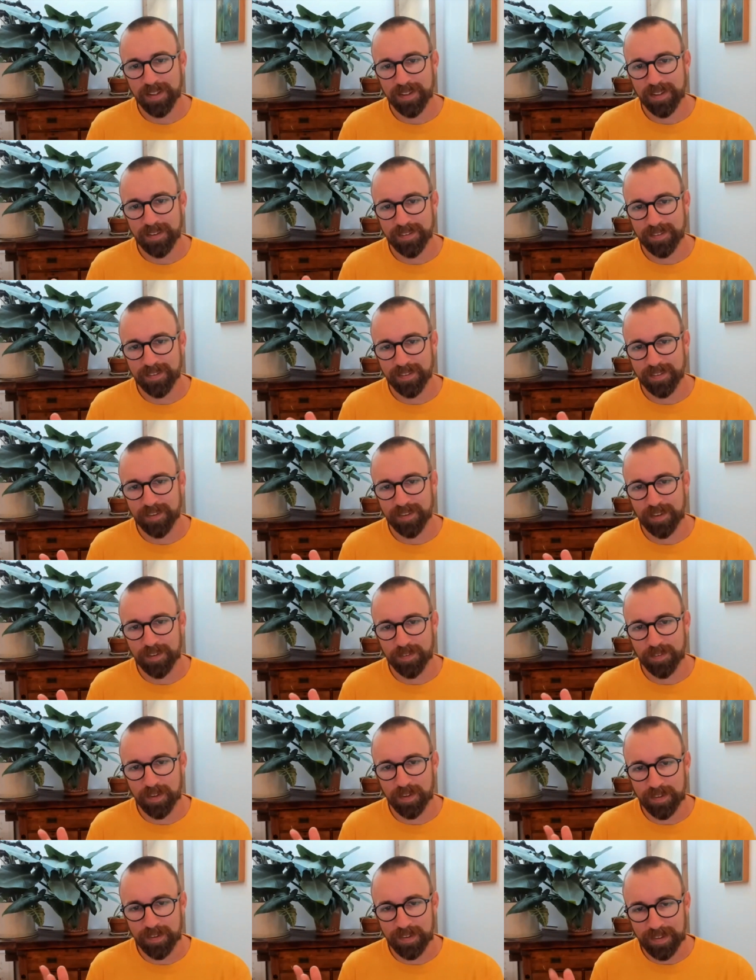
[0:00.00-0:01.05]
is
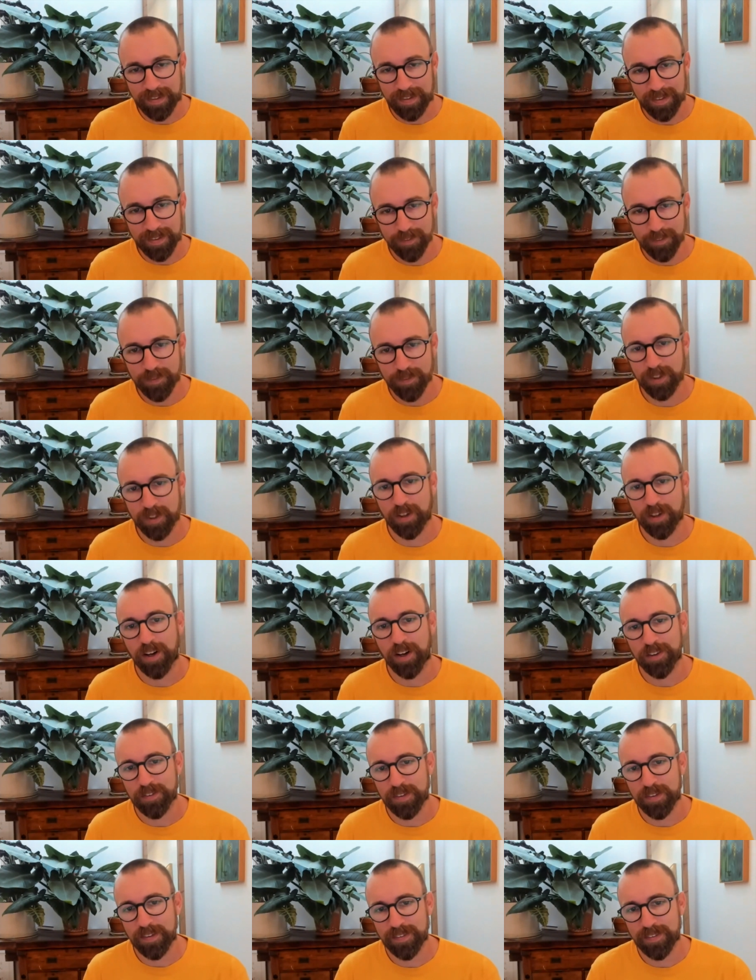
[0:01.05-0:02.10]
needed for
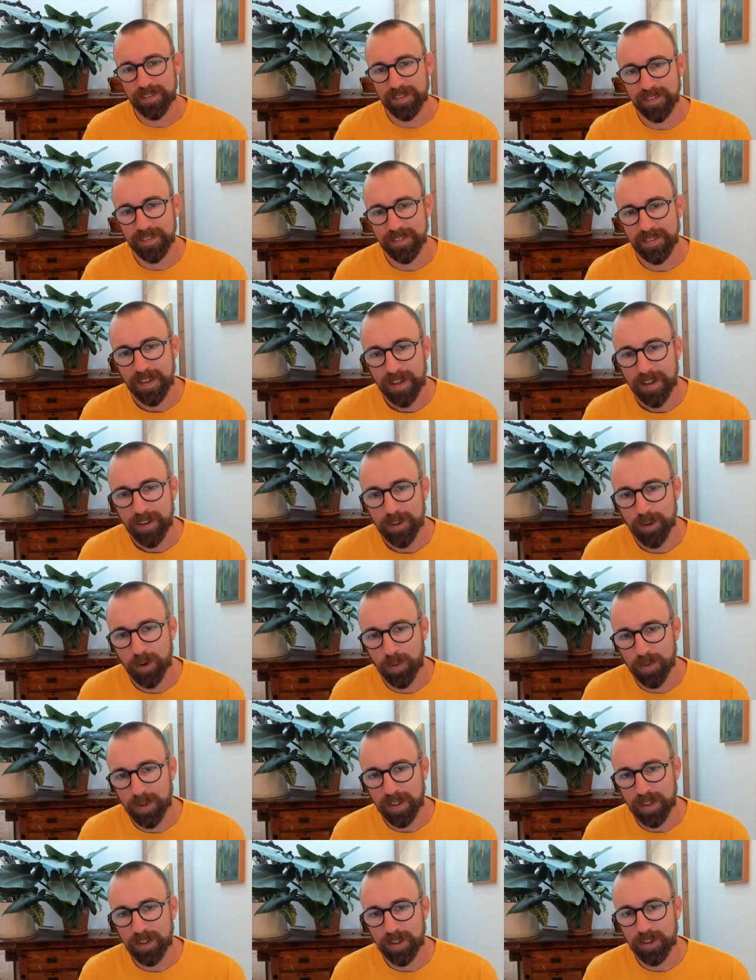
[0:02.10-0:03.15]
cost reasons, the
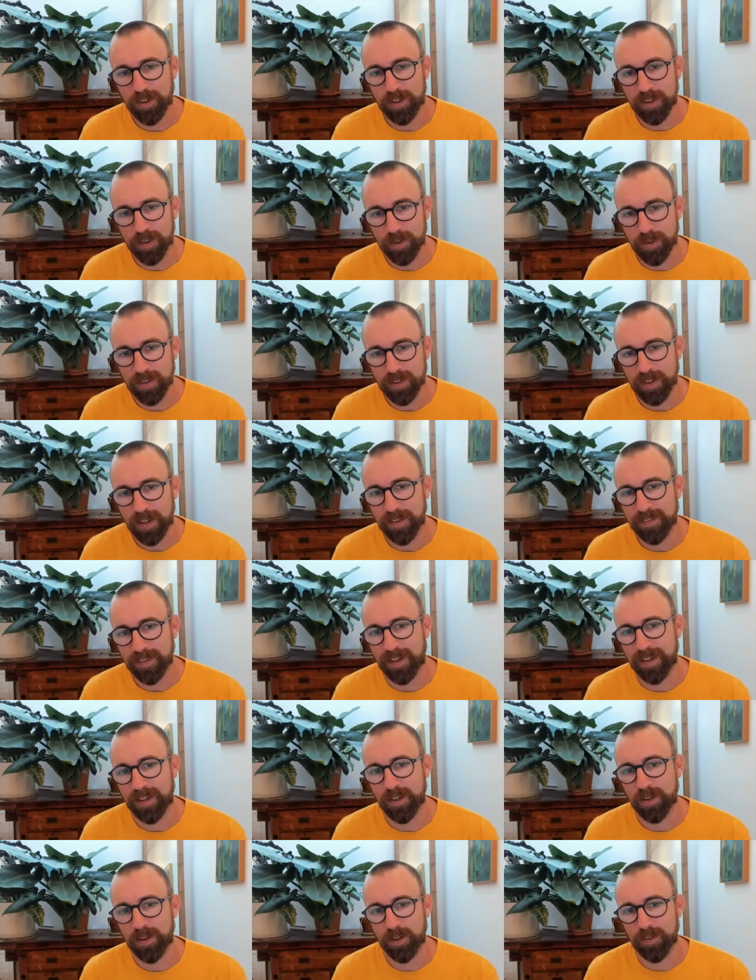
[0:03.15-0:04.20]
only good use case I
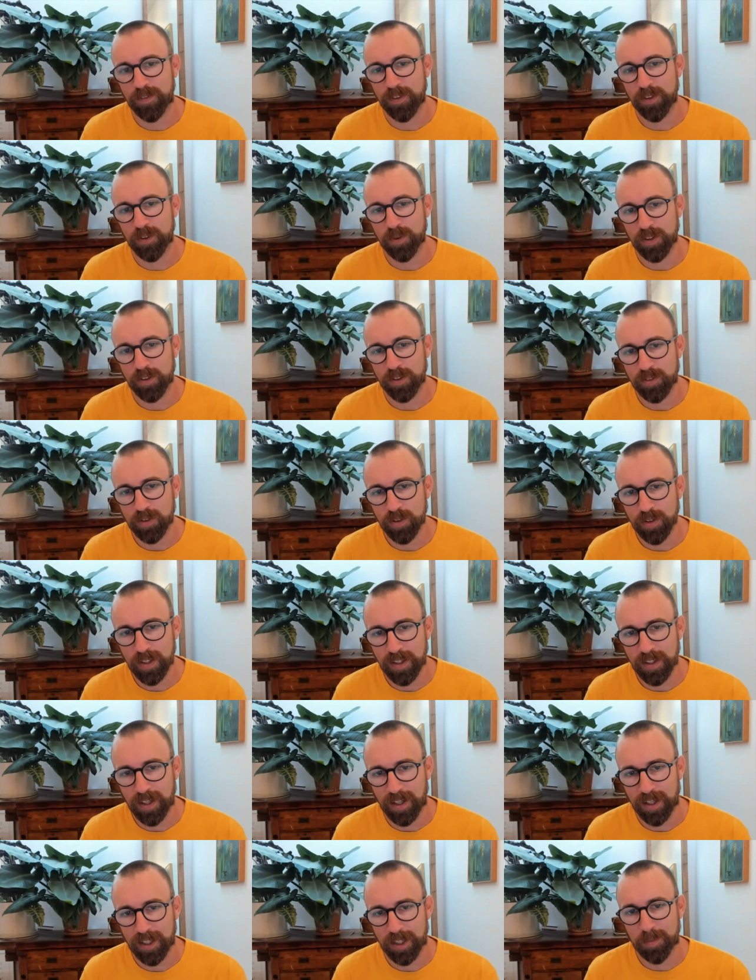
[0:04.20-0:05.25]
know of for doing truly
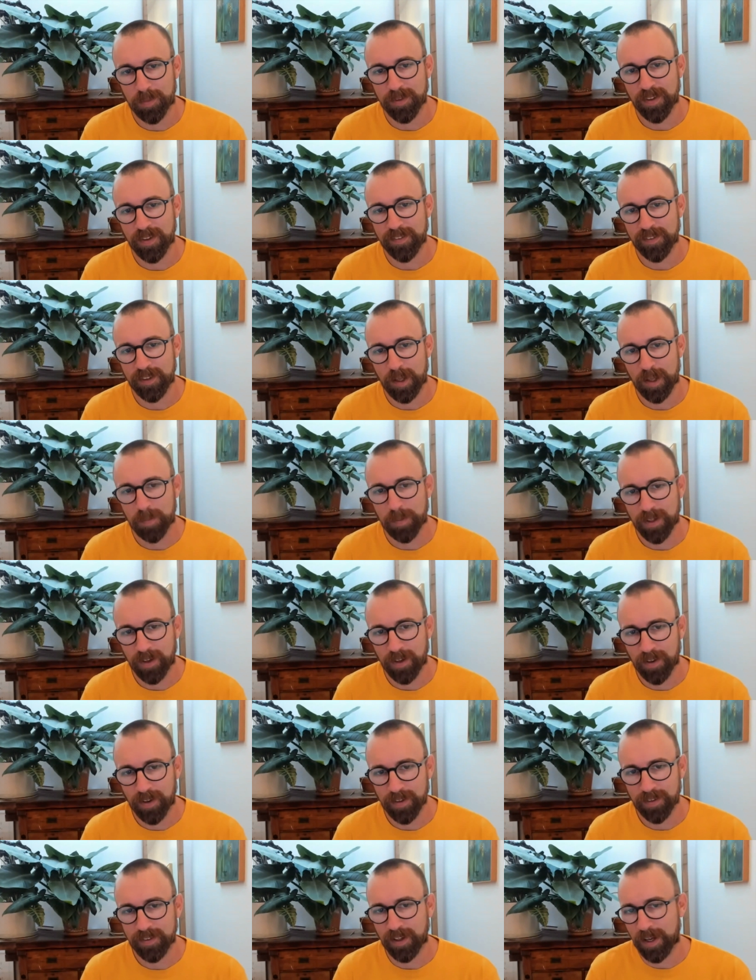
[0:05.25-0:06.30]
100% sampling all
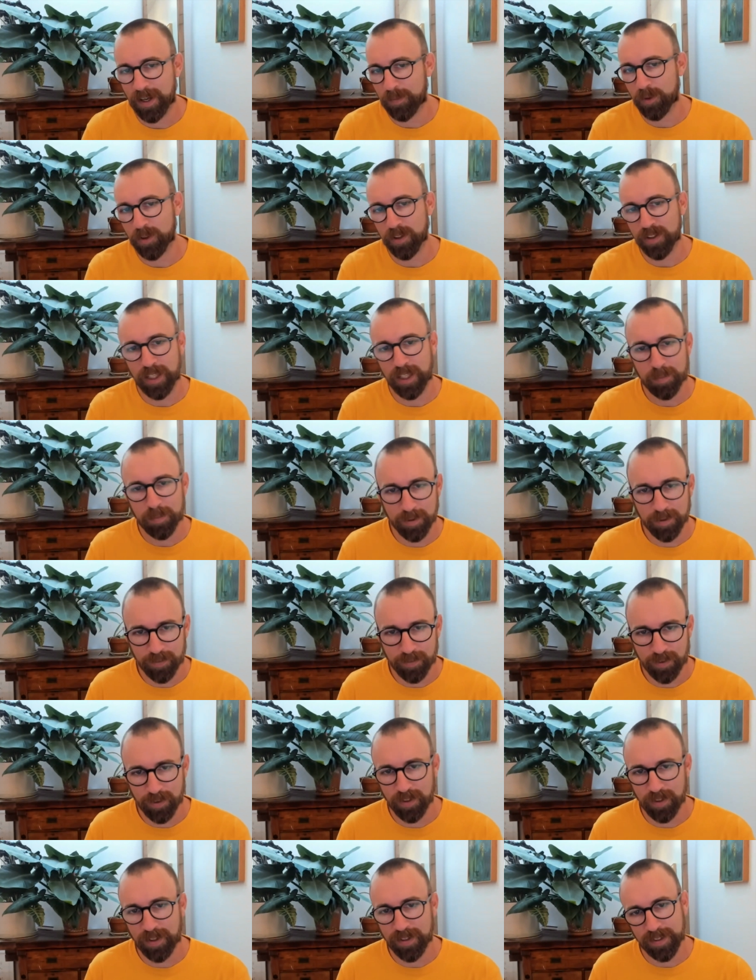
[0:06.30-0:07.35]
the time, where you keep it for
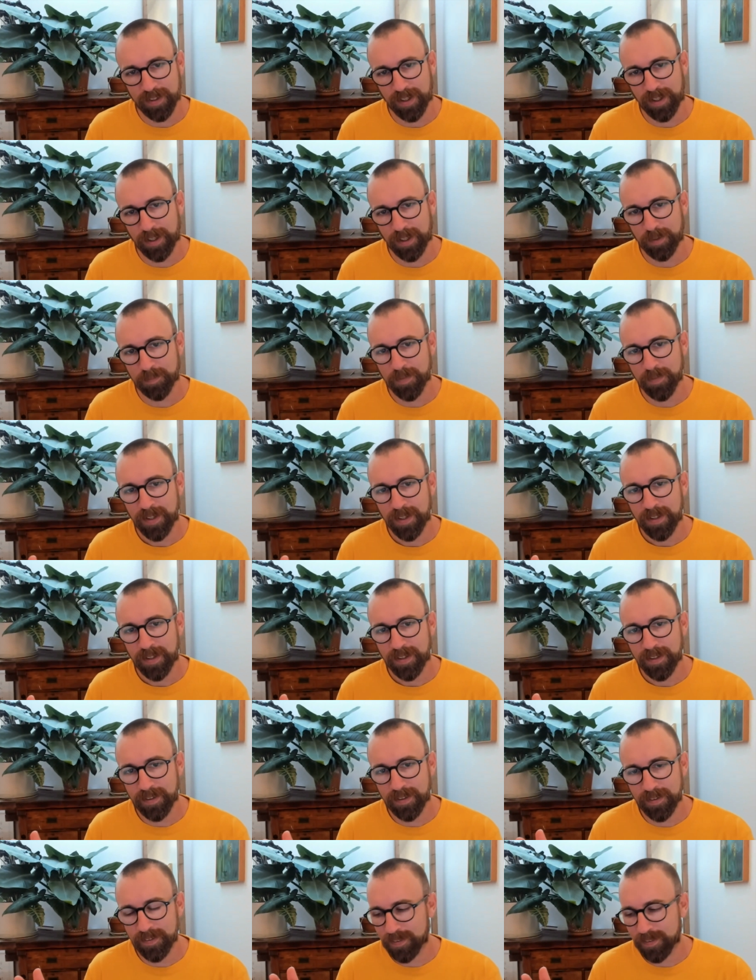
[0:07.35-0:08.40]
a long time,
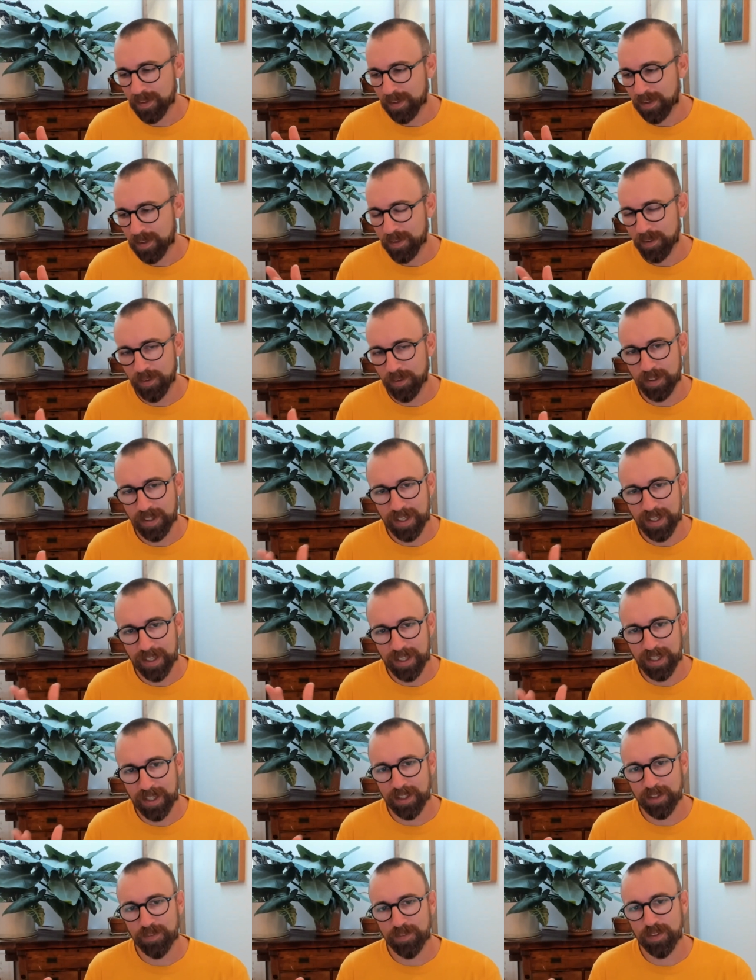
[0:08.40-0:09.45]
is looking at
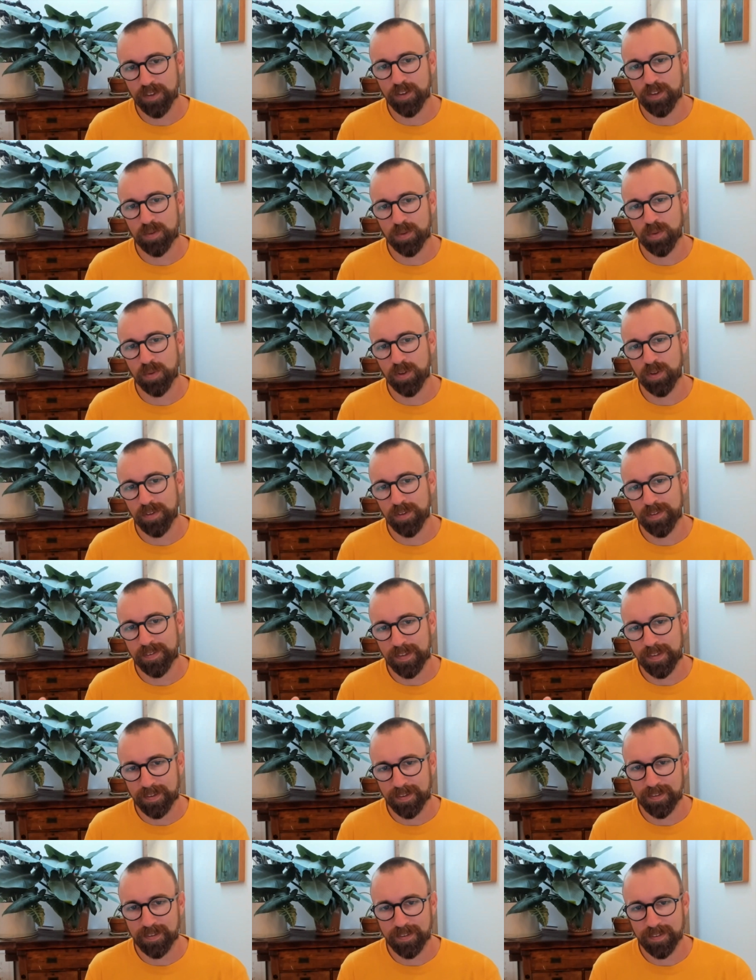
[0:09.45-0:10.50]
individual
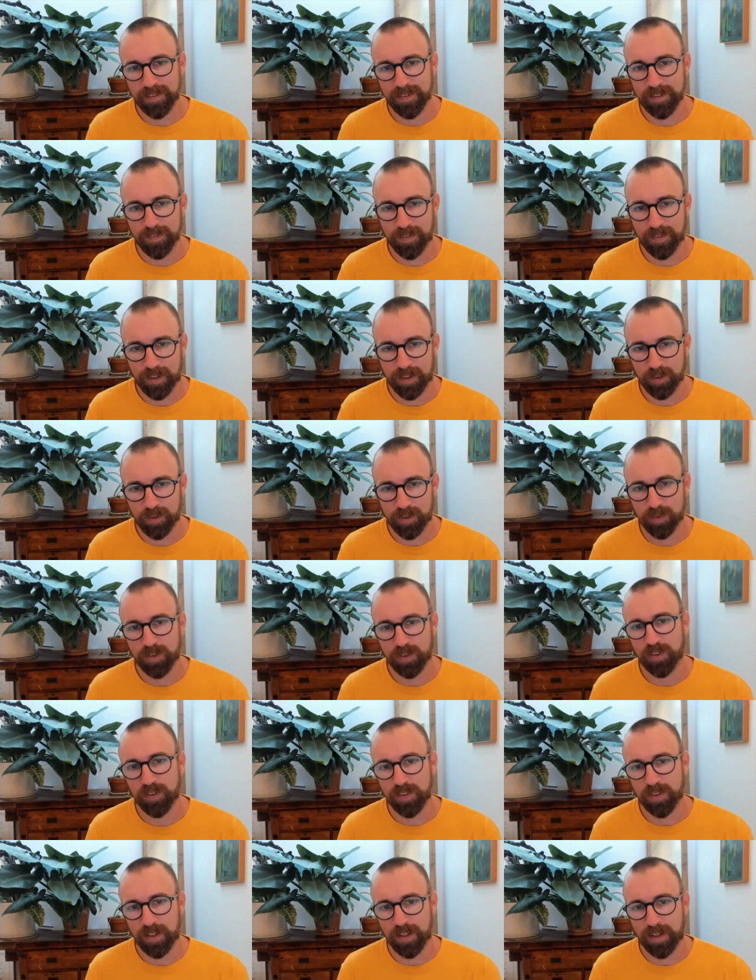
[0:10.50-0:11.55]
sessions of end
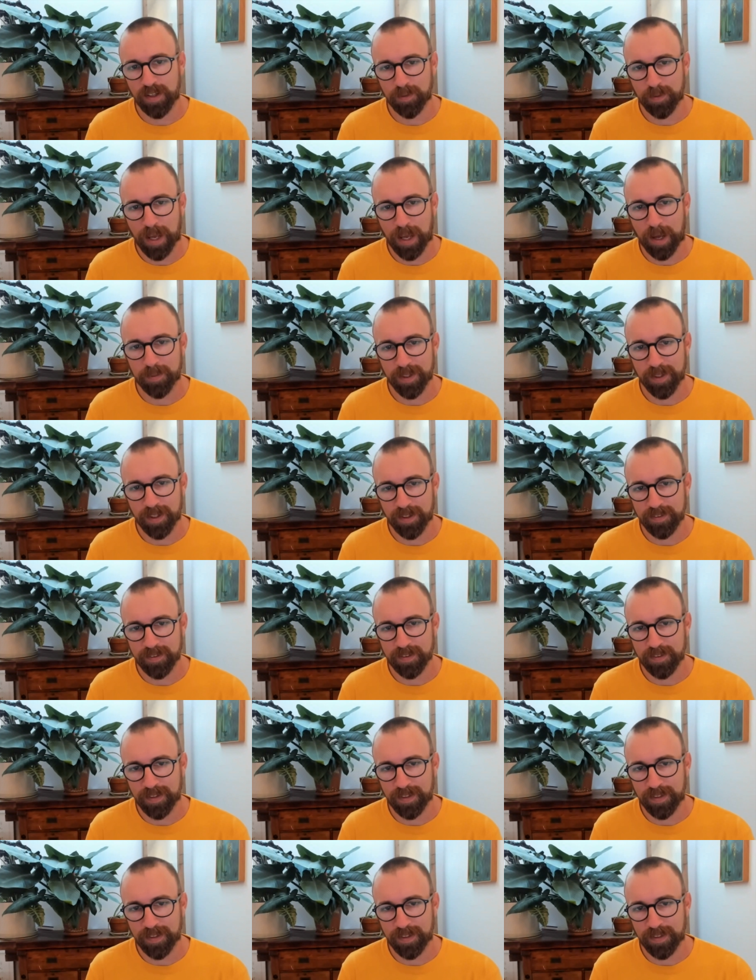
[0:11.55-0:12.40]
users in an application.